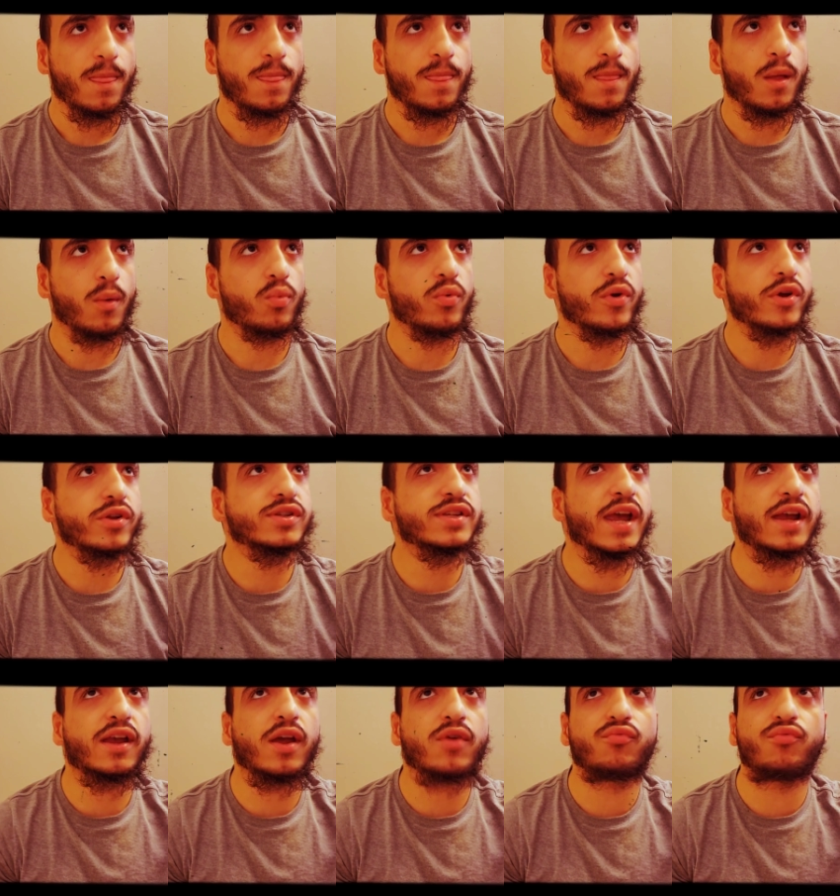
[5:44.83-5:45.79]
and we're
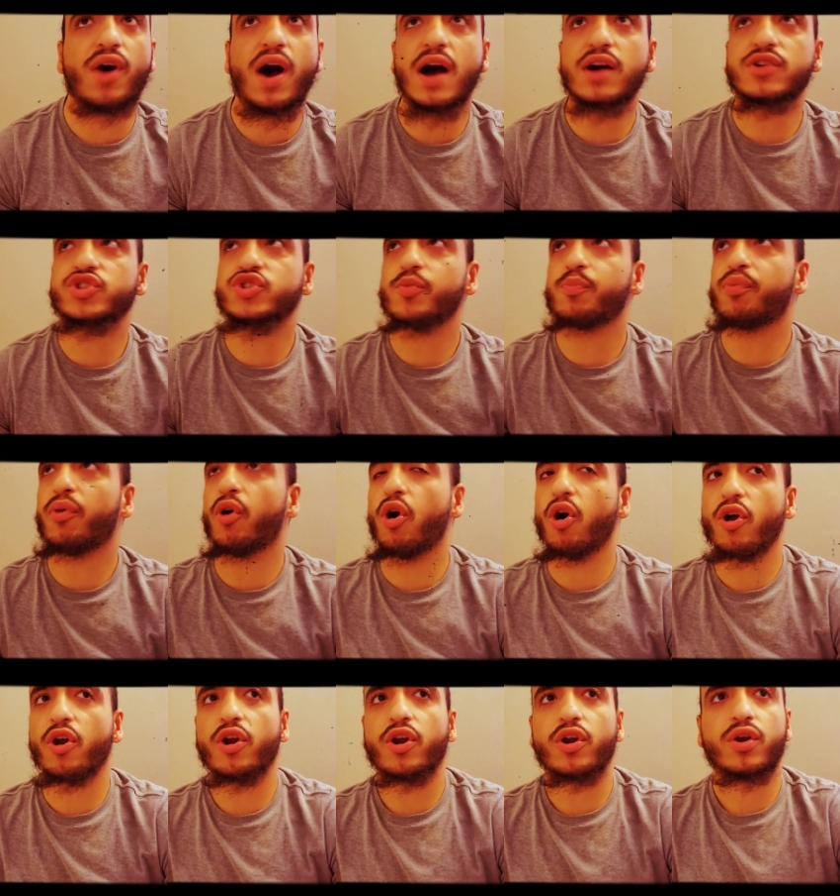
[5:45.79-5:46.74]
taking rocks
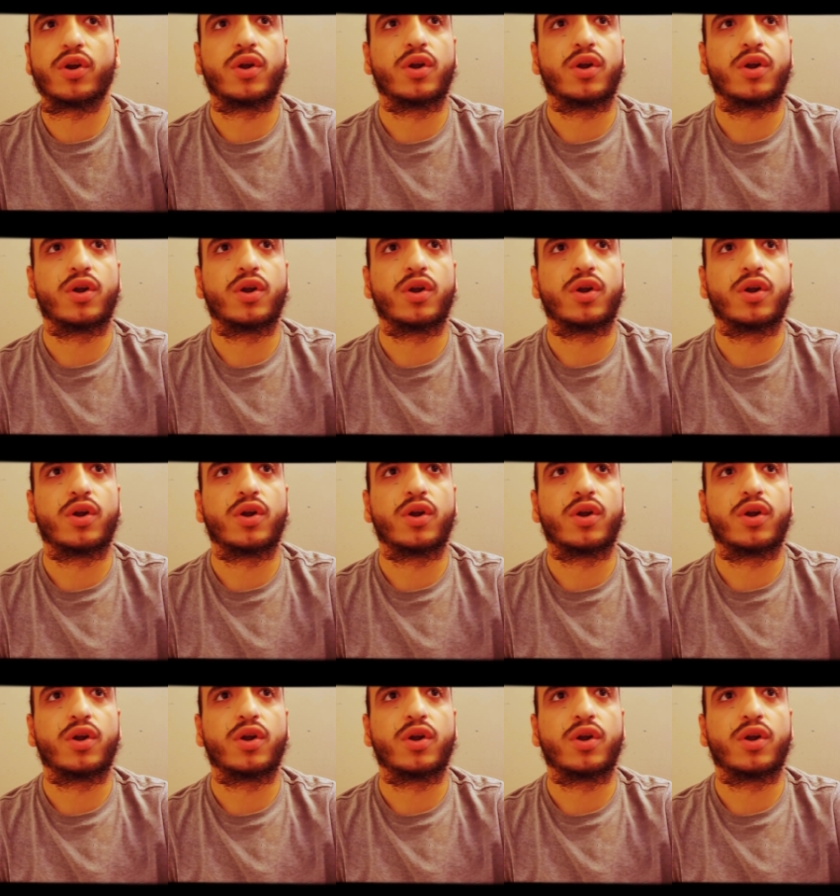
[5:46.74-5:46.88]
apart.